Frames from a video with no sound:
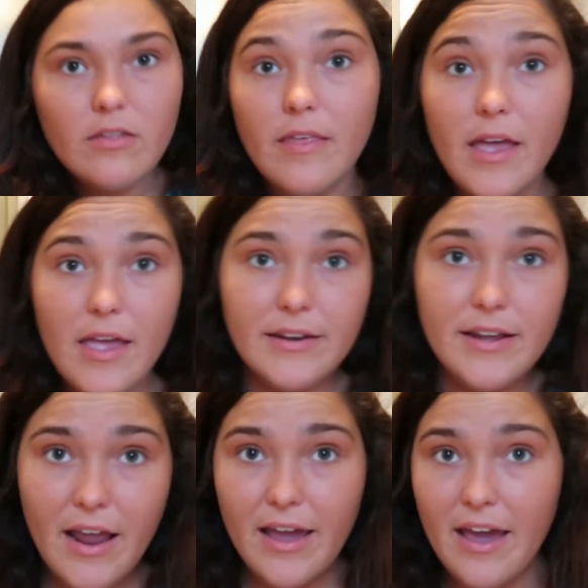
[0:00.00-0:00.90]

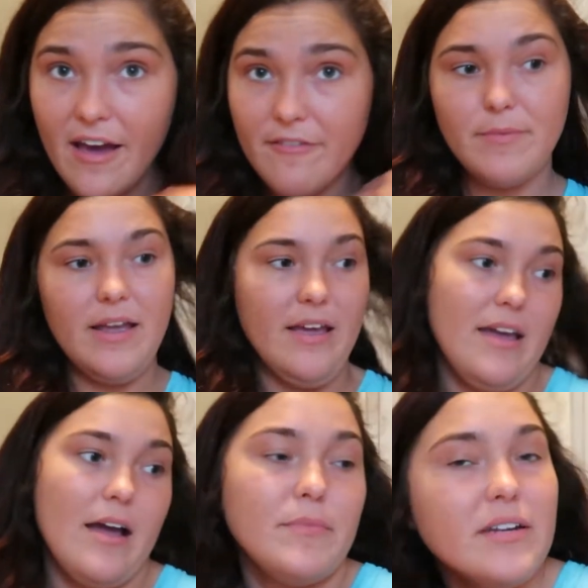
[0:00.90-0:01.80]
Then I have
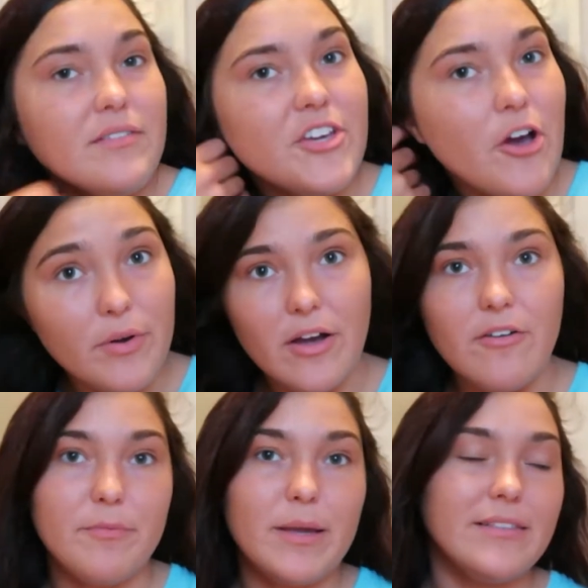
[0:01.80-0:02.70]
my, I'm not even going
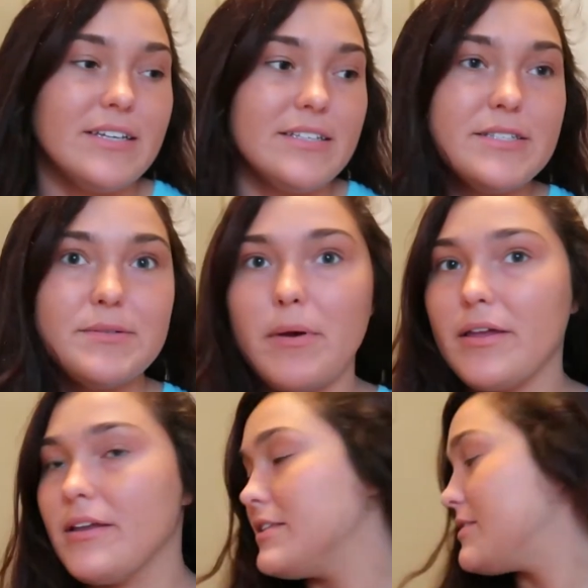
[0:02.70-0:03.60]
off my list,
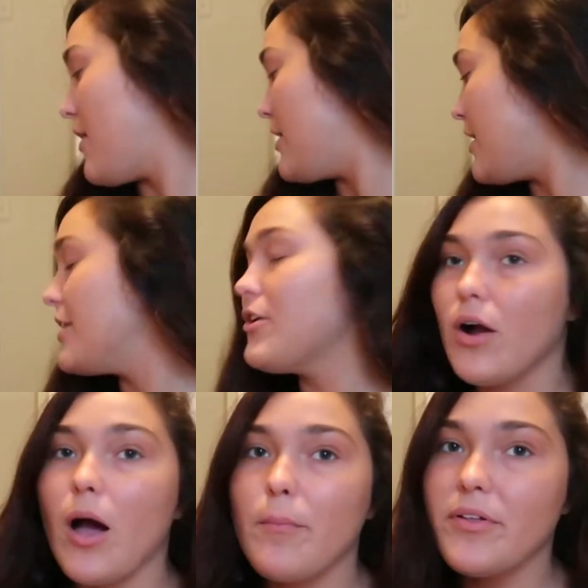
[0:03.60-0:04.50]
but it's fine. I know
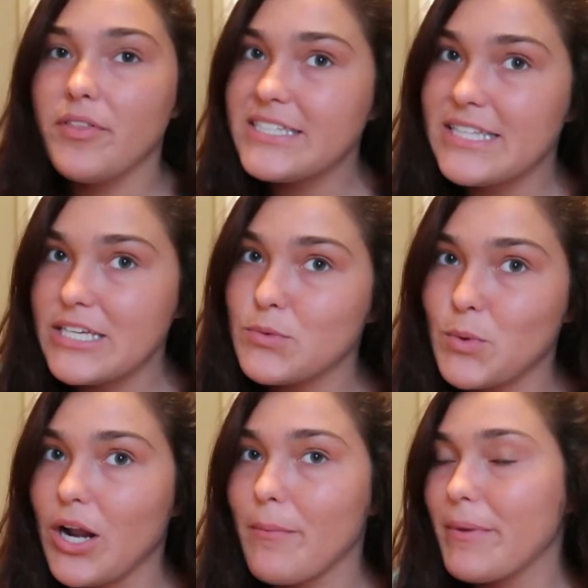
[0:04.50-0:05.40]
a couple of these things
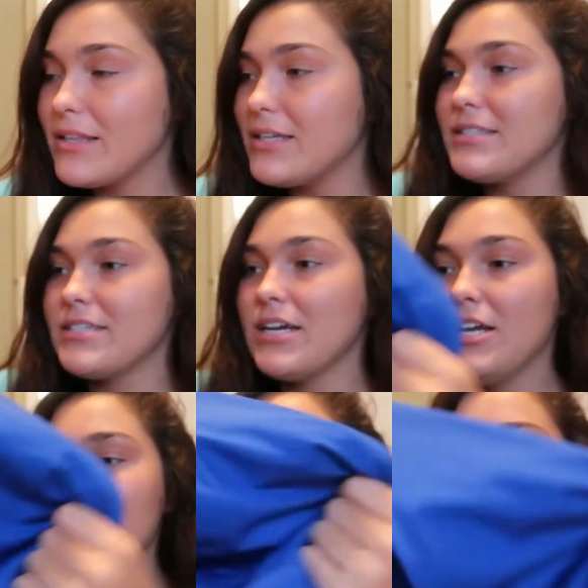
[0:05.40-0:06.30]
weren't on my list.
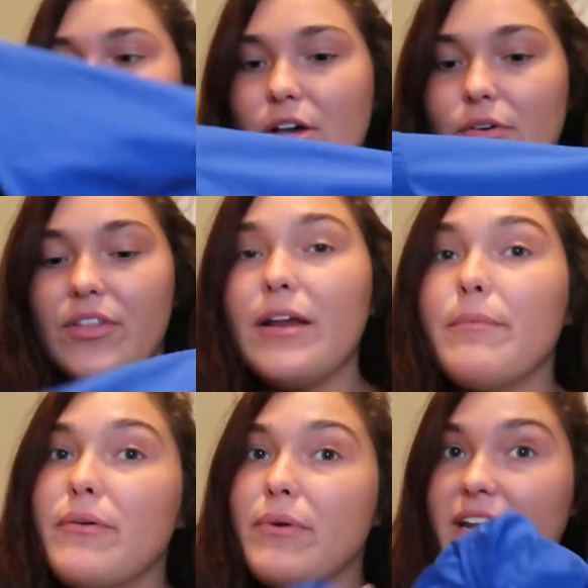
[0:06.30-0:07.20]
So then I have
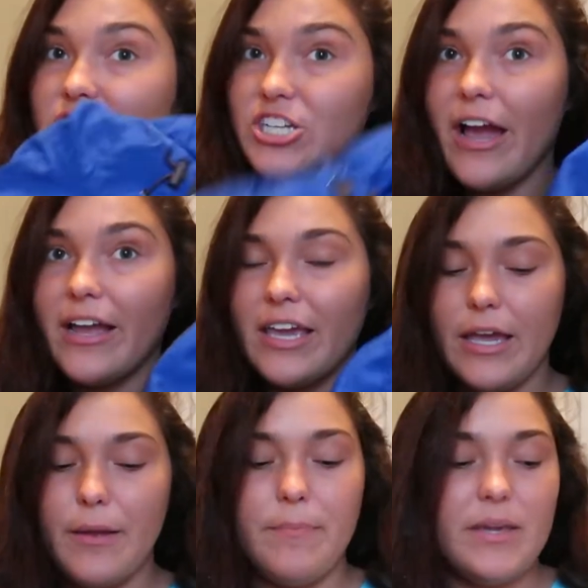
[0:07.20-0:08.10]
my rain
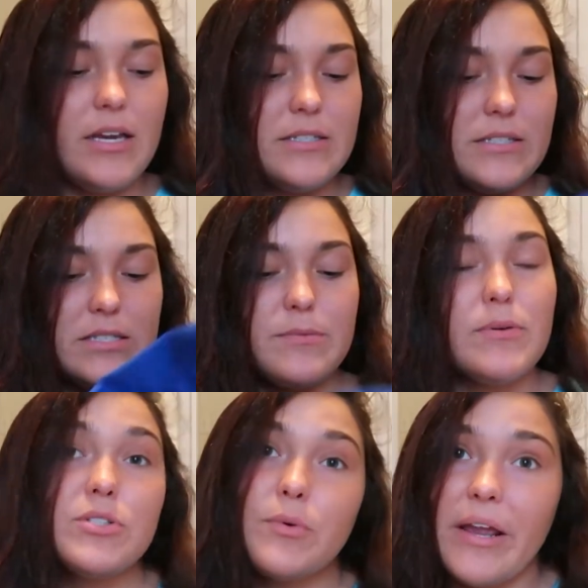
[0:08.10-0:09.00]
jacket because it's
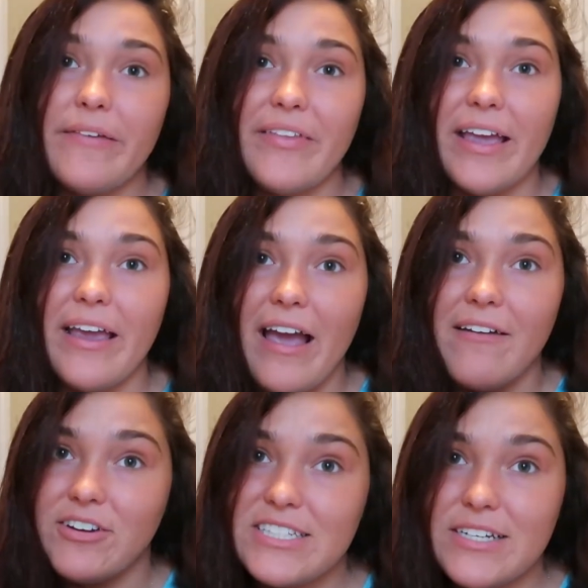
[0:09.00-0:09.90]
supposed to rain like
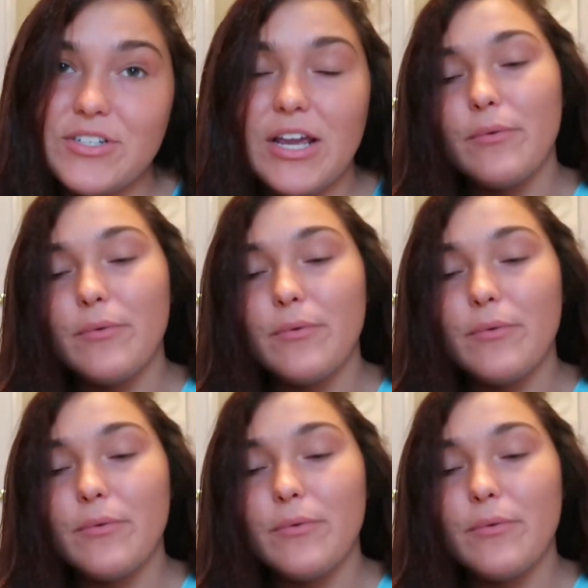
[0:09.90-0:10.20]
every single day